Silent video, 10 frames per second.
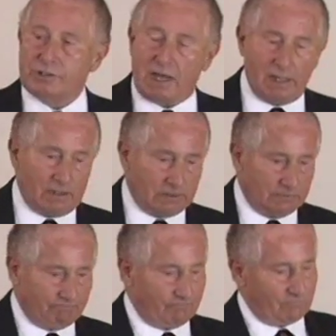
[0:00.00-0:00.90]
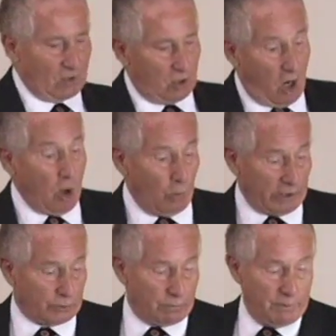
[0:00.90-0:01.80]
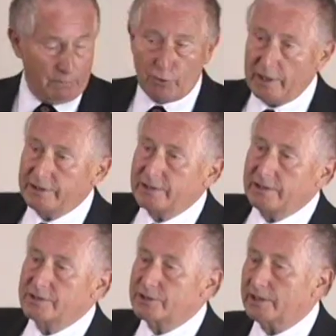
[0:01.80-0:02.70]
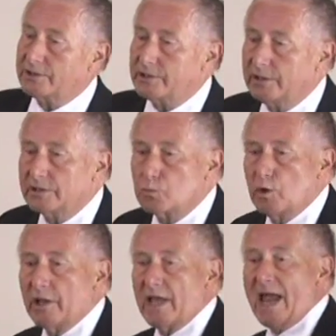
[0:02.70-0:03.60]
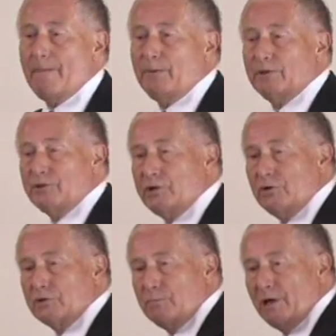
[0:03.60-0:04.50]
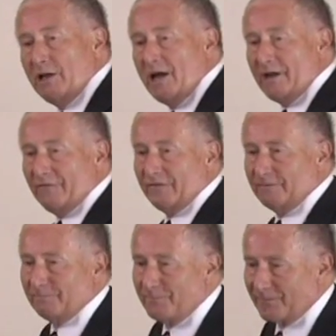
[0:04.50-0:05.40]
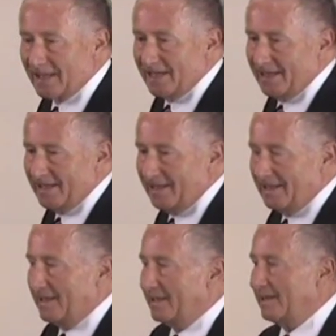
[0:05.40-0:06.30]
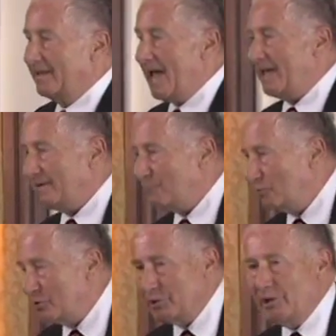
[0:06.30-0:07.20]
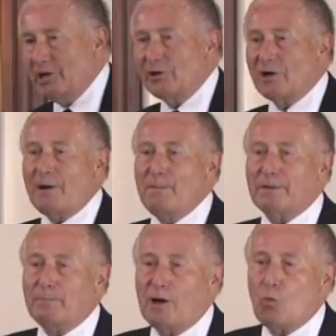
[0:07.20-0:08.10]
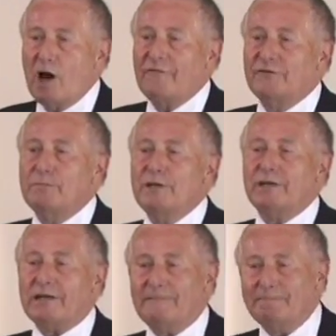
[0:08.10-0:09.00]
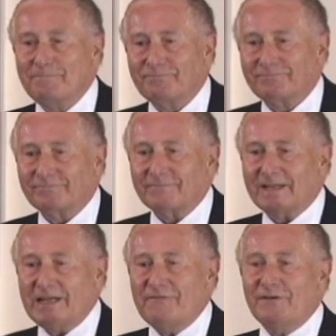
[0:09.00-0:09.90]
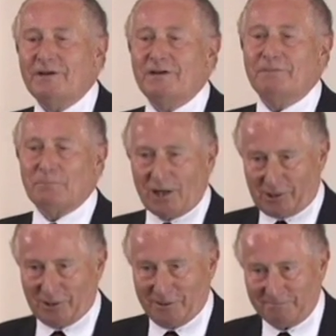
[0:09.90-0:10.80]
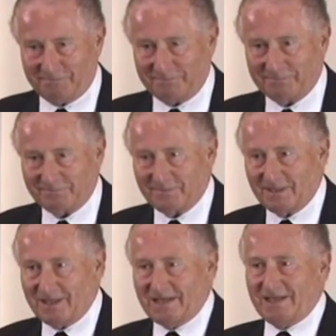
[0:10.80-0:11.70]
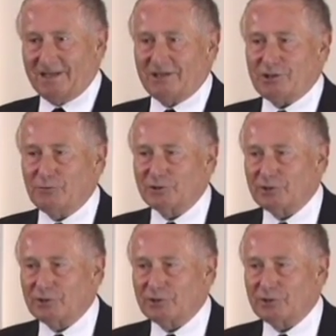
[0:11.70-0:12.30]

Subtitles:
I'll always remember 1860 as one of the happiest years of my life. That was the year I met my wife-to-be, Eva Parker. She was the